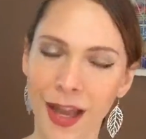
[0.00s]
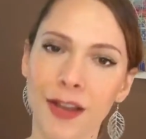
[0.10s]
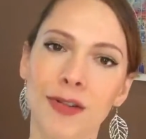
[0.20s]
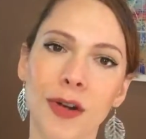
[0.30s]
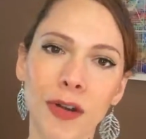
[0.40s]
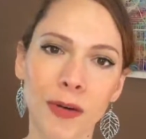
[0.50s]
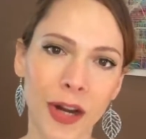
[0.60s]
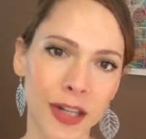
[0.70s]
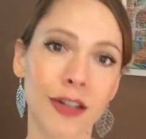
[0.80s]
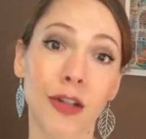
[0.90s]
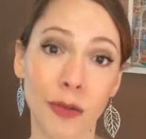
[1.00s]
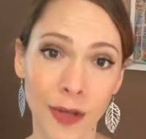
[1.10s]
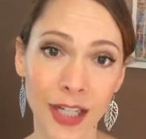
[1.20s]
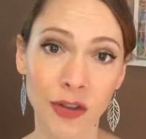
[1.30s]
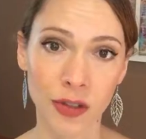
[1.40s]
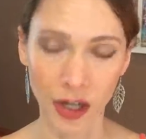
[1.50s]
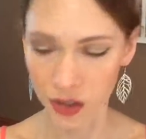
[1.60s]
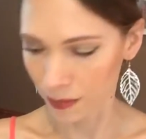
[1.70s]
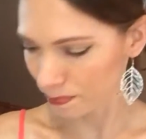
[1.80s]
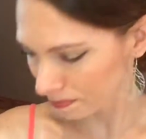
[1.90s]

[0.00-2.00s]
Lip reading: that you know you're ready to do reintroduction.